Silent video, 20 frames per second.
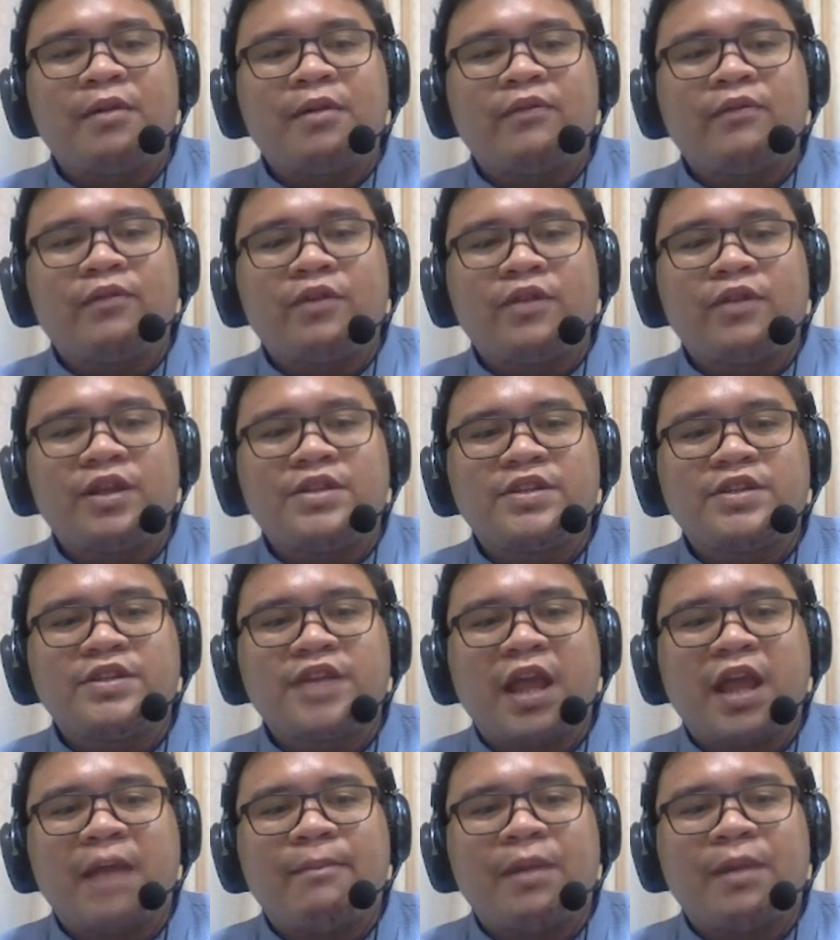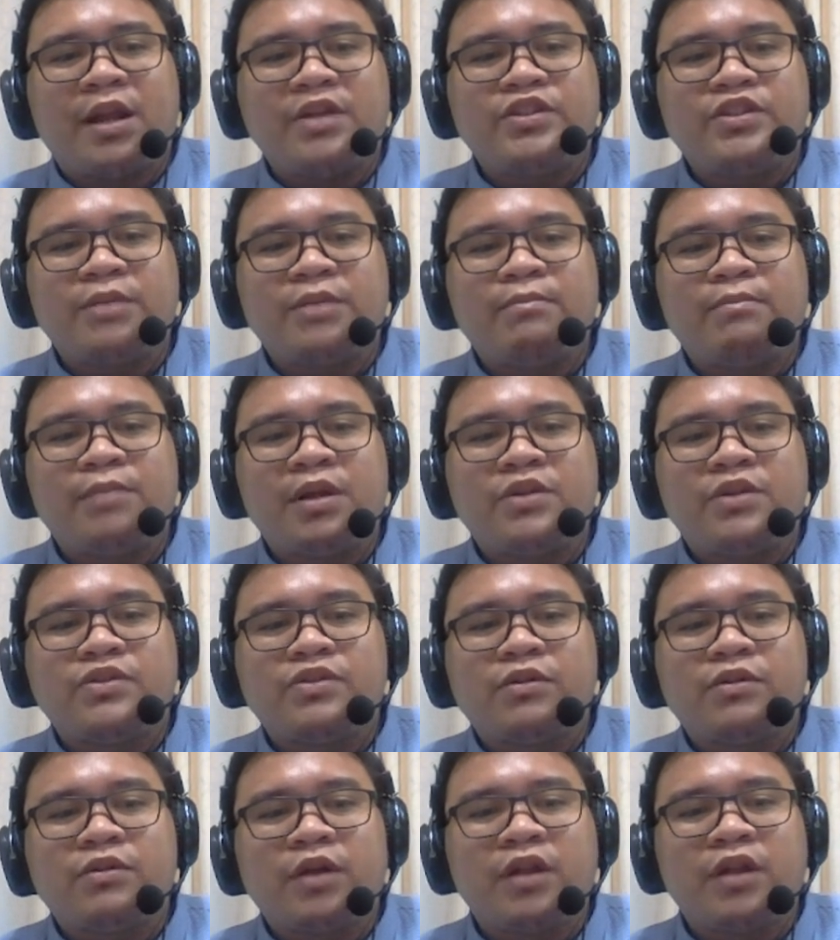for this is the Appalachian
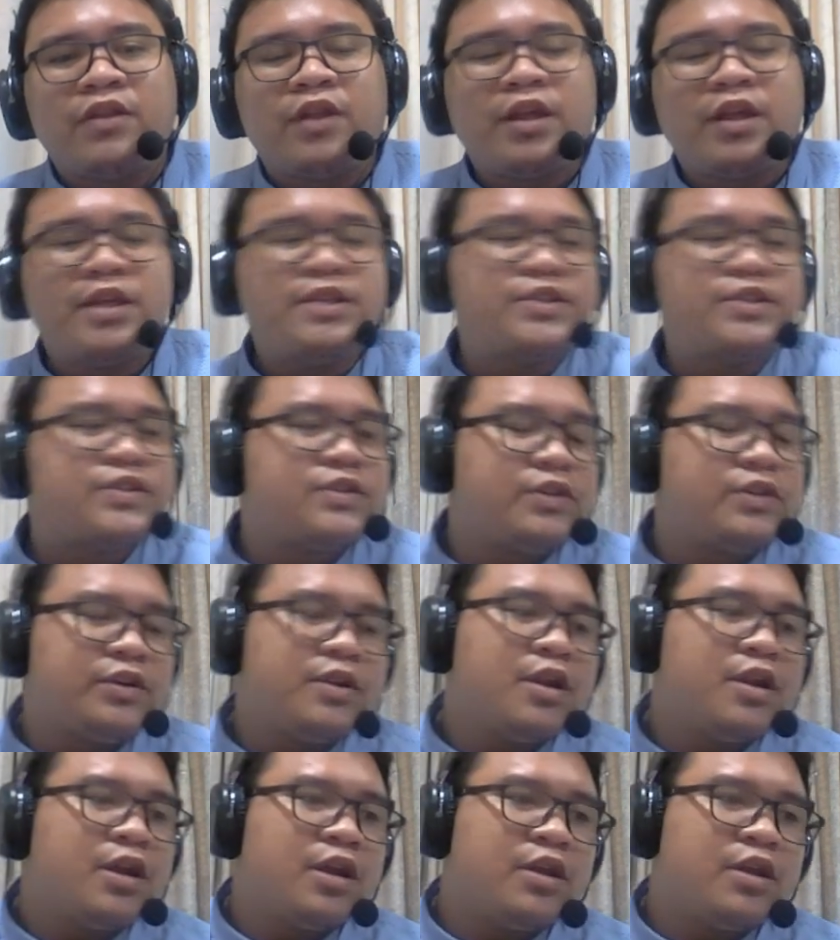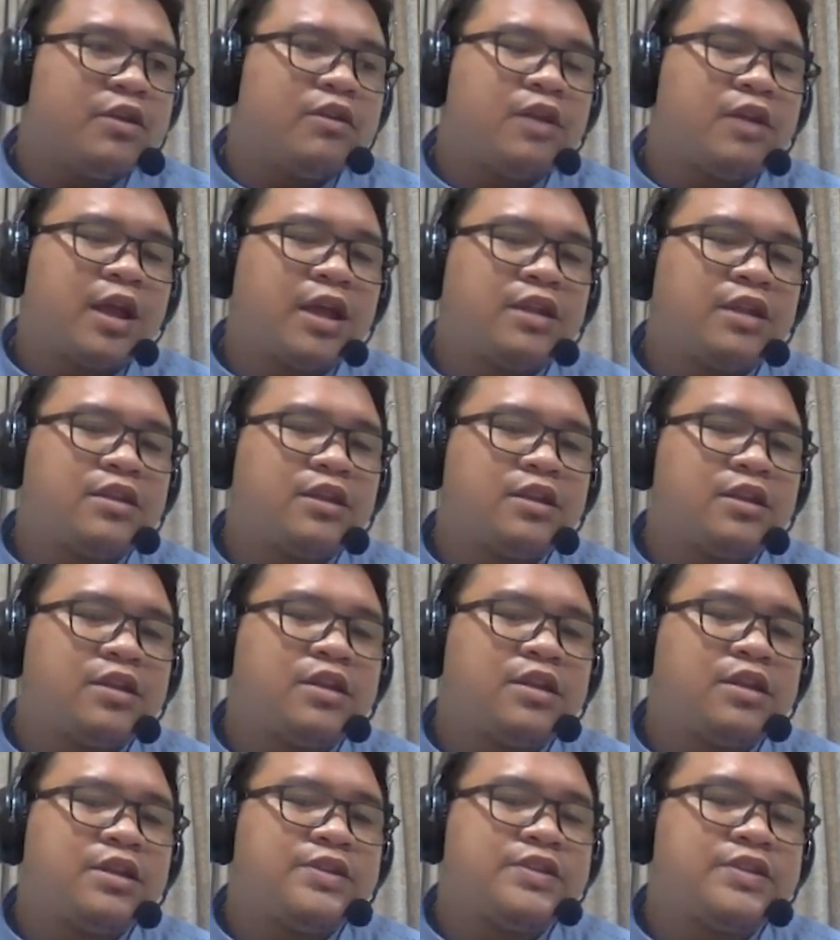Plateau in the eastern United
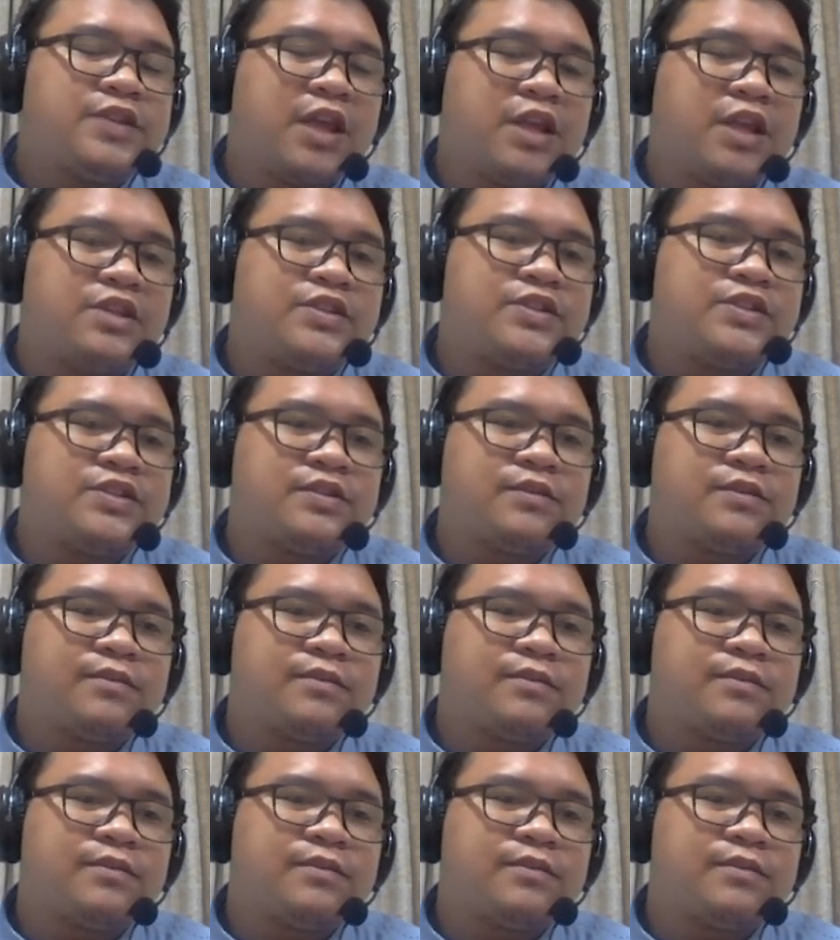States.